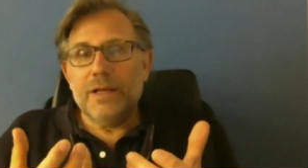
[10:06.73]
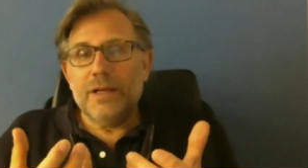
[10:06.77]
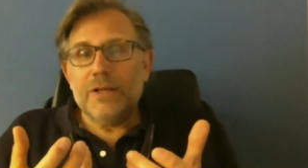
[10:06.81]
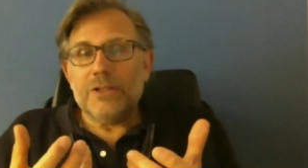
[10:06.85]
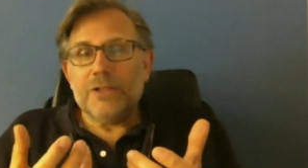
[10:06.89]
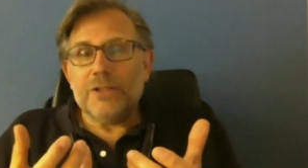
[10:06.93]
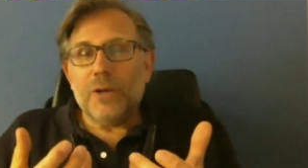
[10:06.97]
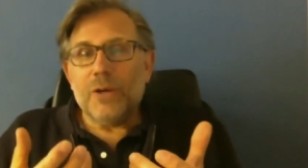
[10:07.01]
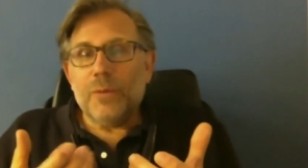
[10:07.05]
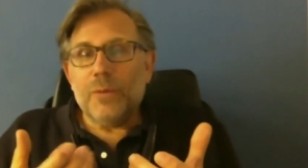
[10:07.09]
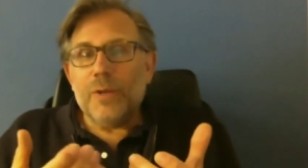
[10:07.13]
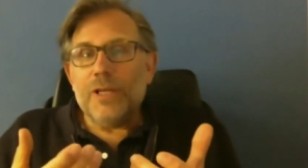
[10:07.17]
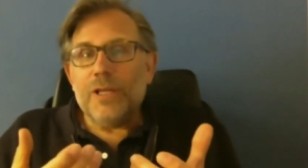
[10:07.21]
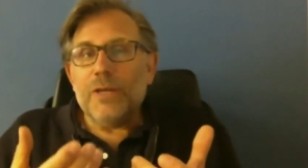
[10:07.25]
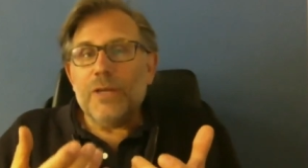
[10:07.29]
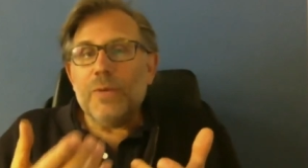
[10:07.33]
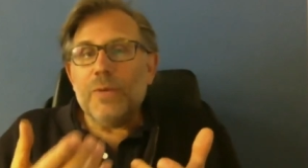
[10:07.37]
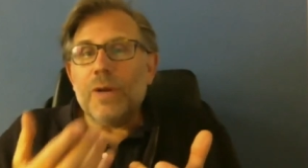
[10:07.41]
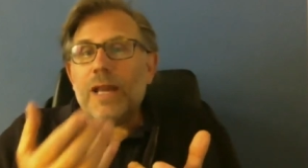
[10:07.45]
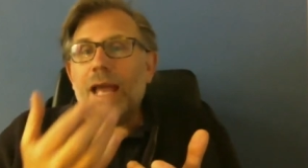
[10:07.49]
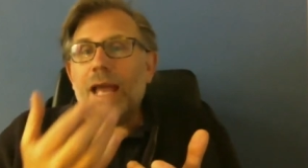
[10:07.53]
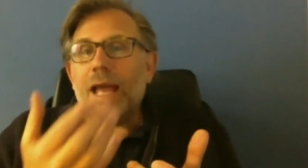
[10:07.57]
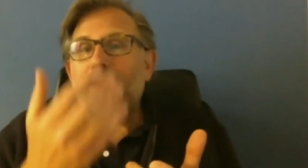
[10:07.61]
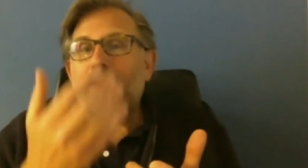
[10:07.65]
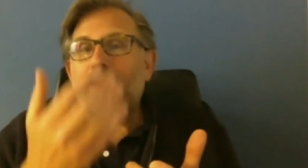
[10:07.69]
So when you
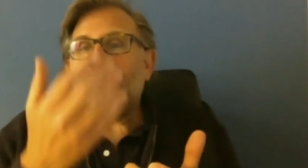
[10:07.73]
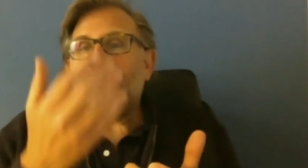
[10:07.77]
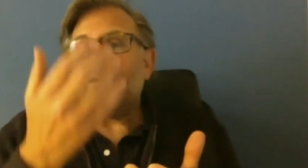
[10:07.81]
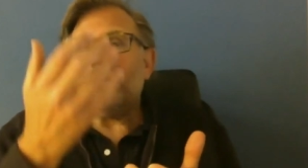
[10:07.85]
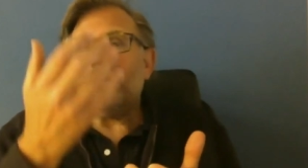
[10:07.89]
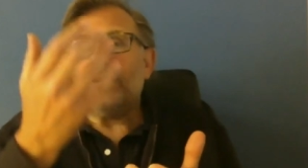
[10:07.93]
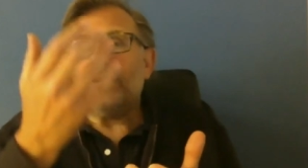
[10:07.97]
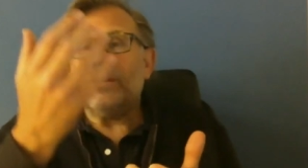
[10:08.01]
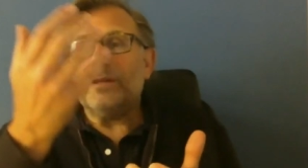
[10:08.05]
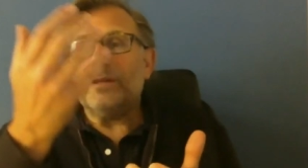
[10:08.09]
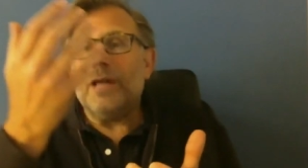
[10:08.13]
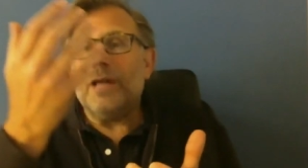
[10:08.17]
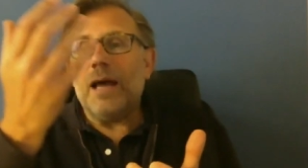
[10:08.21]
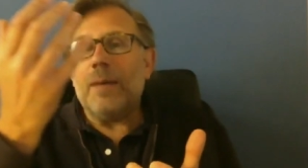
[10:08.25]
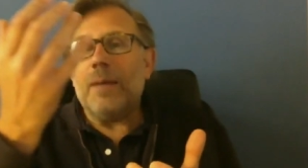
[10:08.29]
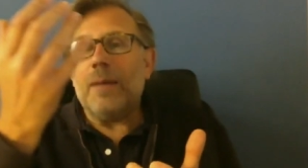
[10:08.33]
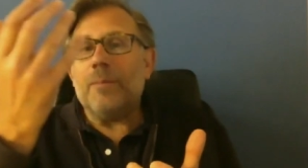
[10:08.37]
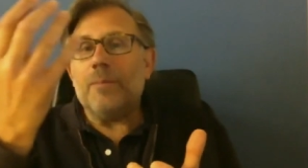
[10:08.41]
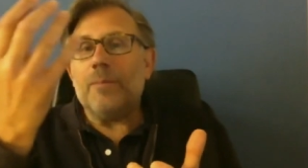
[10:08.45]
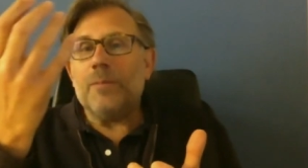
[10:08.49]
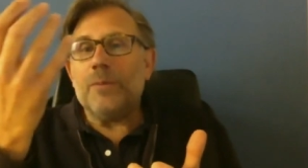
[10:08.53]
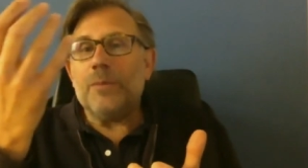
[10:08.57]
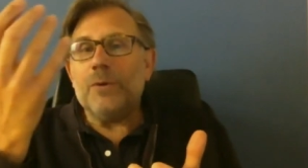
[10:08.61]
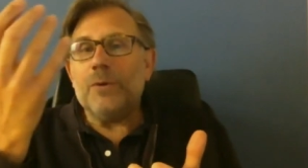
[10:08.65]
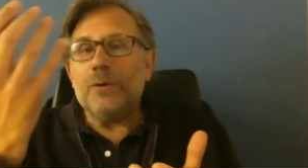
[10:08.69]
want to have
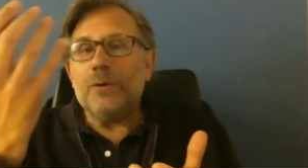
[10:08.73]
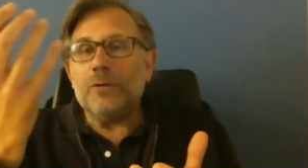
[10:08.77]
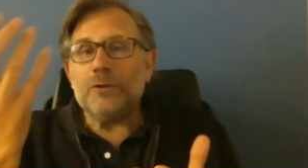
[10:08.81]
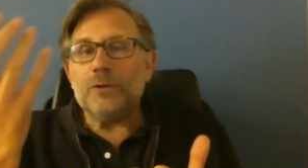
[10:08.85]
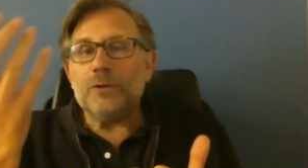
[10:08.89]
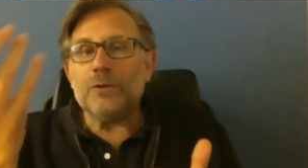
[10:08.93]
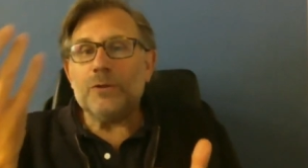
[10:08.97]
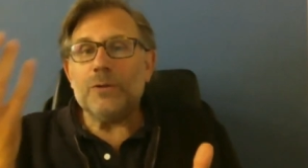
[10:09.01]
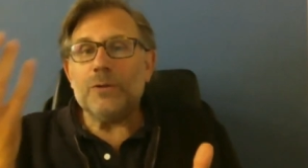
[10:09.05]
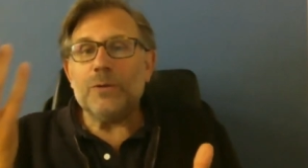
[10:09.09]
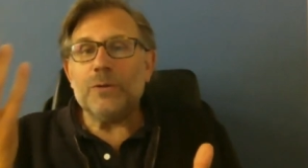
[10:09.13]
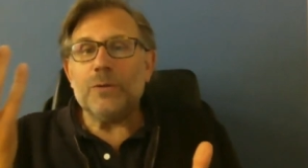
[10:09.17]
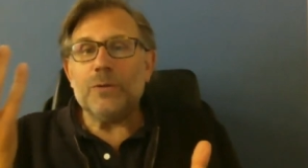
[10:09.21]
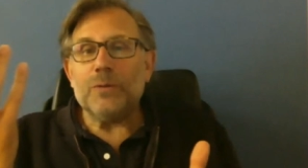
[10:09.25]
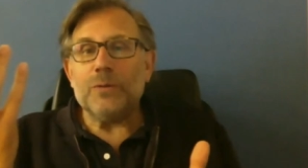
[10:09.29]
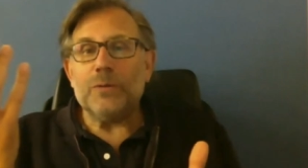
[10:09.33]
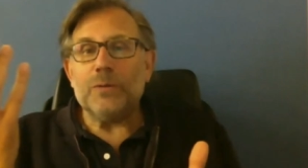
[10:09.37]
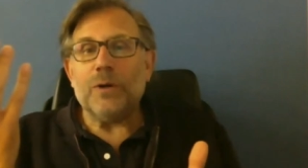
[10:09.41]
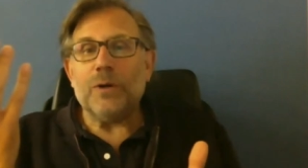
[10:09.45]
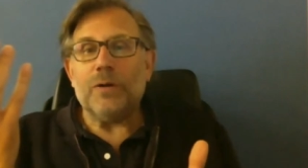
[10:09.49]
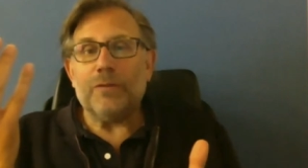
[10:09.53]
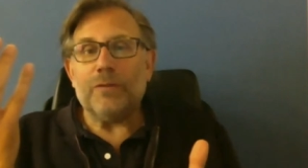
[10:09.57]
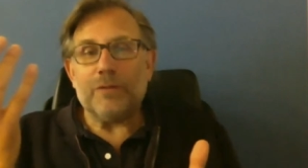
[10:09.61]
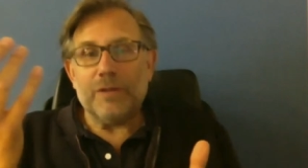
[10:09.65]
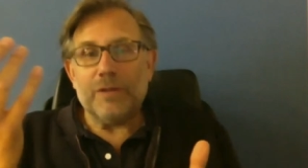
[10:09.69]
them move to
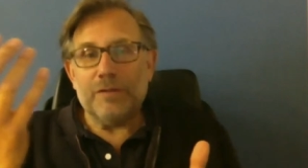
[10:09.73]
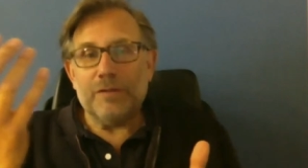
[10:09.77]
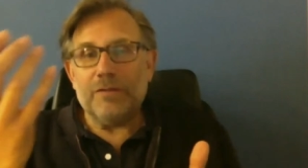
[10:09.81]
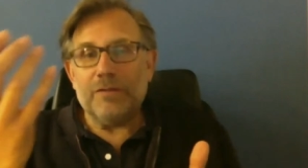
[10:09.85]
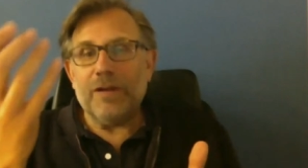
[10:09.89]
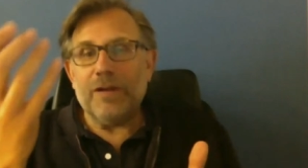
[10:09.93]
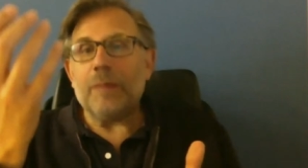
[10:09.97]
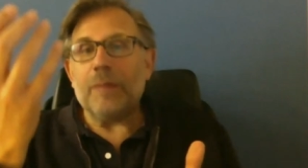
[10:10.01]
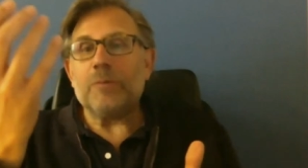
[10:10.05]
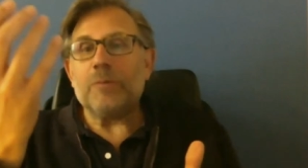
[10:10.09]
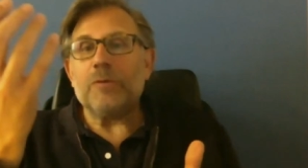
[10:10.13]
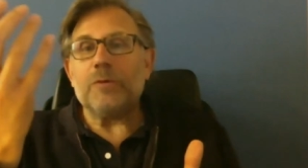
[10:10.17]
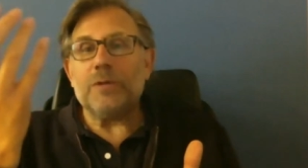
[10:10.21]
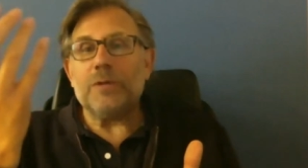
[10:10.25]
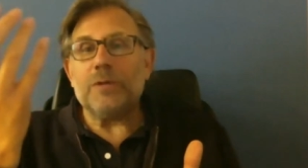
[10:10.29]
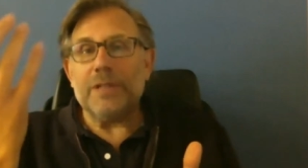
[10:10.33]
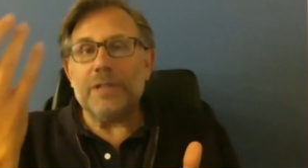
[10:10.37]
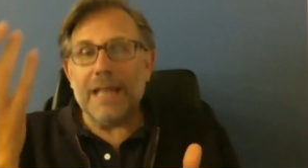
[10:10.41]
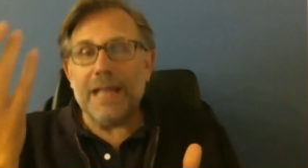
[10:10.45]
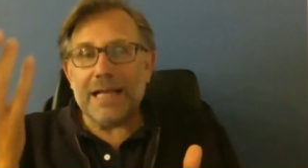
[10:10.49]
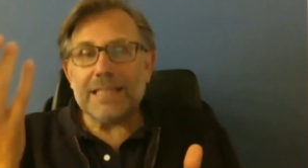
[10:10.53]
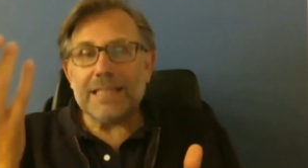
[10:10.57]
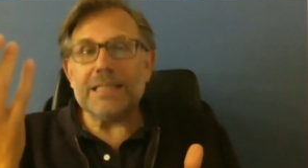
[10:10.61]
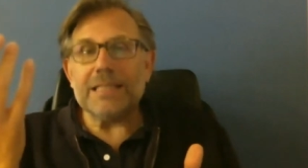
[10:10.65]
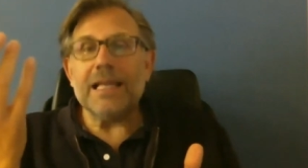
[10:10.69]
or develop to a
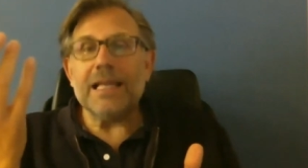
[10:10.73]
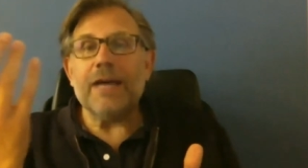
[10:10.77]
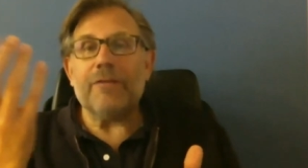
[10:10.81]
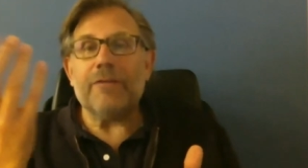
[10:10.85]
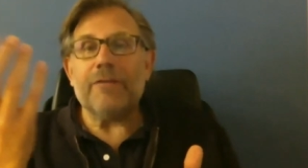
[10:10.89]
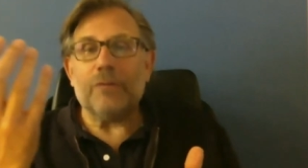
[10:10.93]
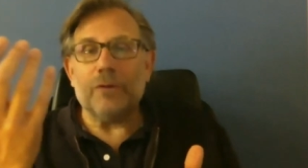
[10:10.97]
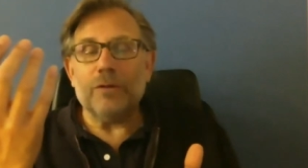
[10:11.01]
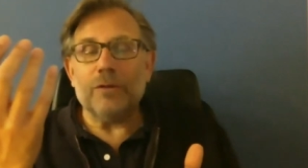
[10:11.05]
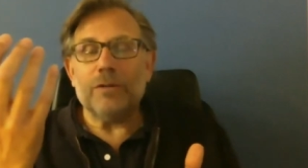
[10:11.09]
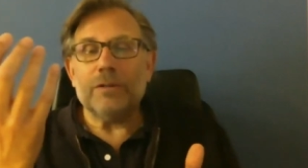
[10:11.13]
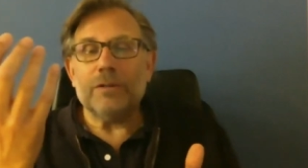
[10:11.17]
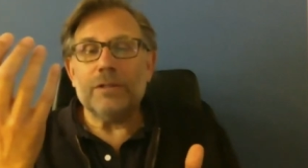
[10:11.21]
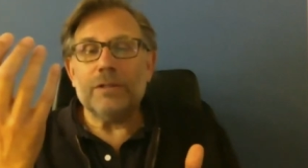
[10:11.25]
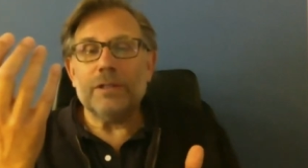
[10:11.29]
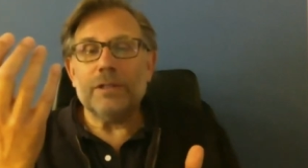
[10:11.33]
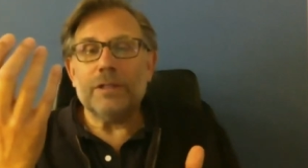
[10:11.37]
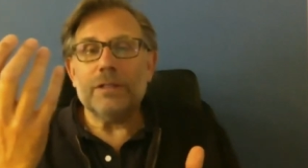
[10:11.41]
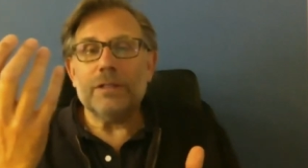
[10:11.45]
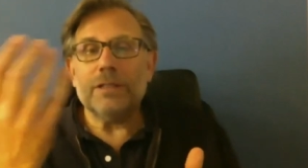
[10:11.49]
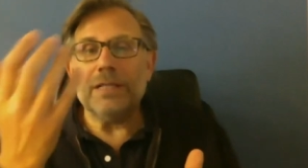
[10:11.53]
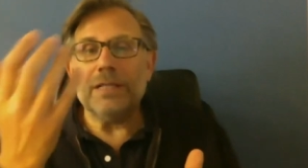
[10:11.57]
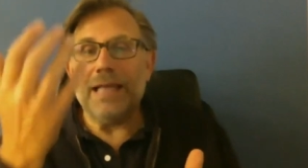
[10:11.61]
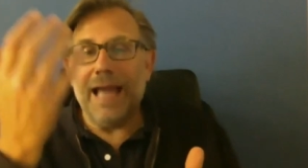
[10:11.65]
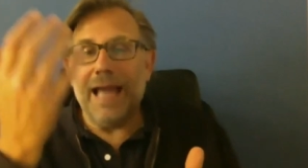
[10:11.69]
next level,
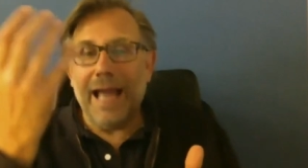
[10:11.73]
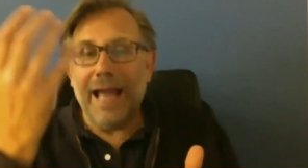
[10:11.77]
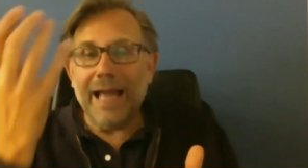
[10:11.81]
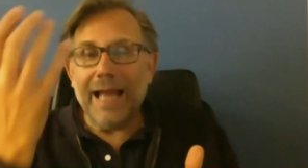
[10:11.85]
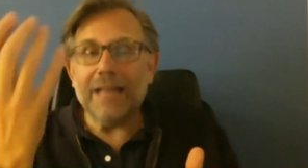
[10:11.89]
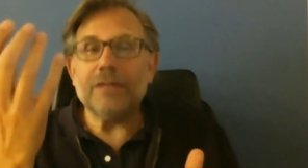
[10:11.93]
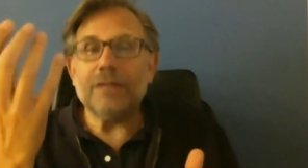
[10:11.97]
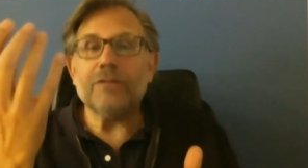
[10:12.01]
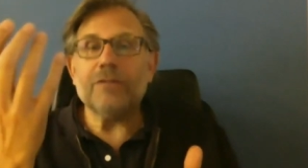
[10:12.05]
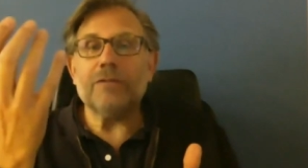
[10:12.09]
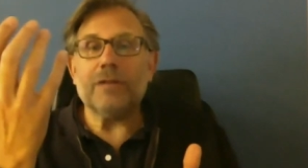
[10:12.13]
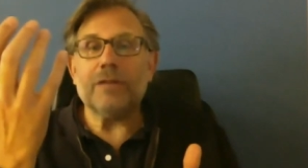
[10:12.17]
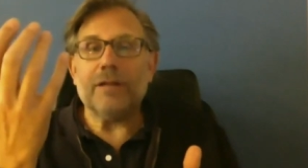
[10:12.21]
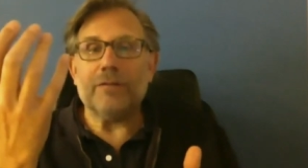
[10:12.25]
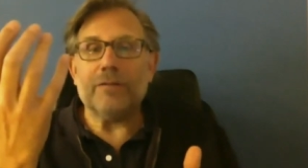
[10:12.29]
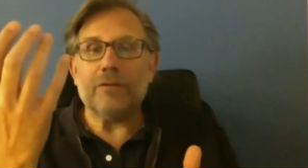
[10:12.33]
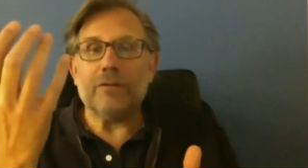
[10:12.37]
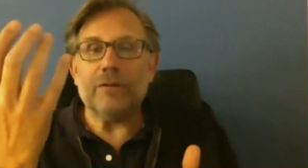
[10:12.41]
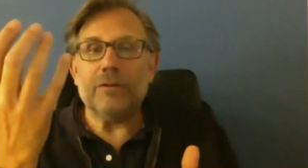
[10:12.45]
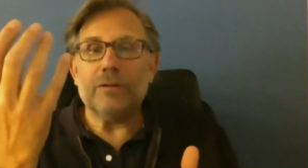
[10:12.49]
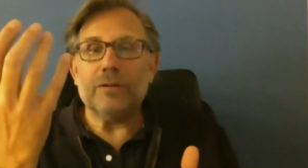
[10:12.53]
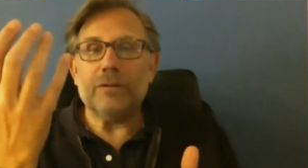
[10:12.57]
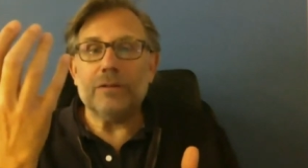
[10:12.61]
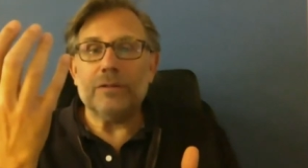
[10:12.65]
the active level,